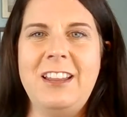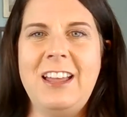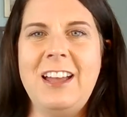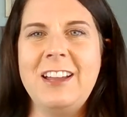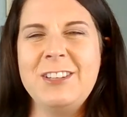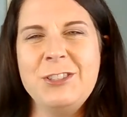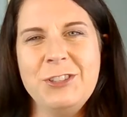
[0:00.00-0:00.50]

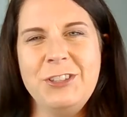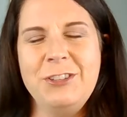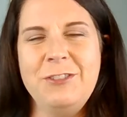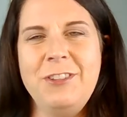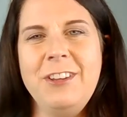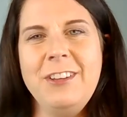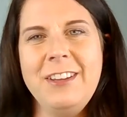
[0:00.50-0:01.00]
lie to
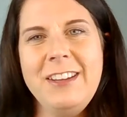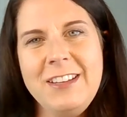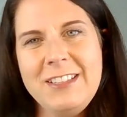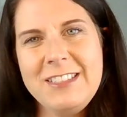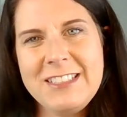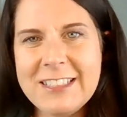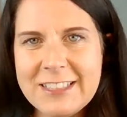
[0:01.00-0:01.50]
you the
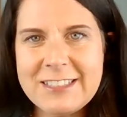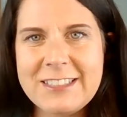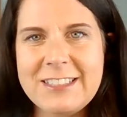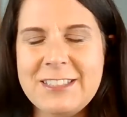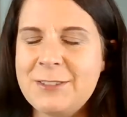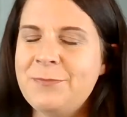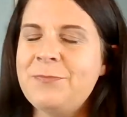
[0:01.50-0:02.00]

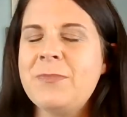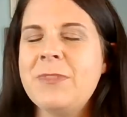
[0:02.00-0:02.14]
easiest.